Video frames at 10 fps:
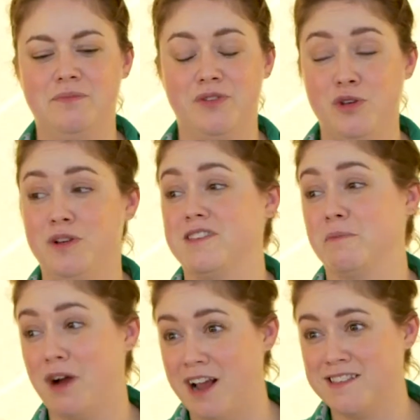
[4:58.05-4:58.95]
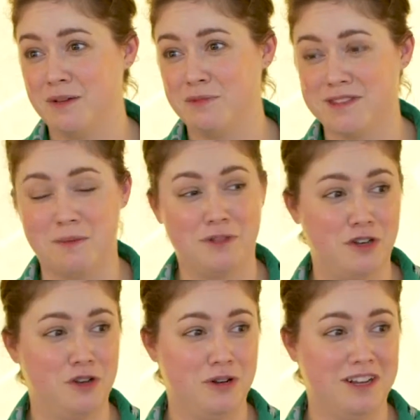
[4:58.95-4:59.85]
If you can surprise them with something
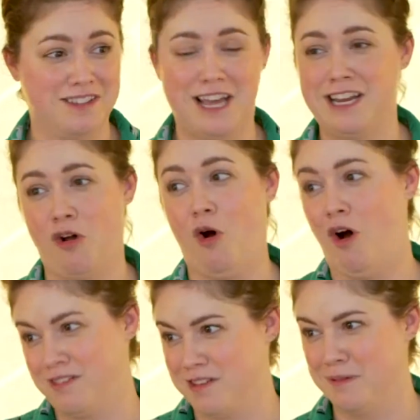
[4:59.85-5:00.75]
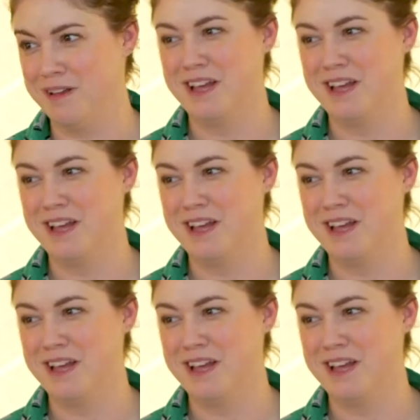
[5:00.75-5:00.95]
new and exciting, awesome,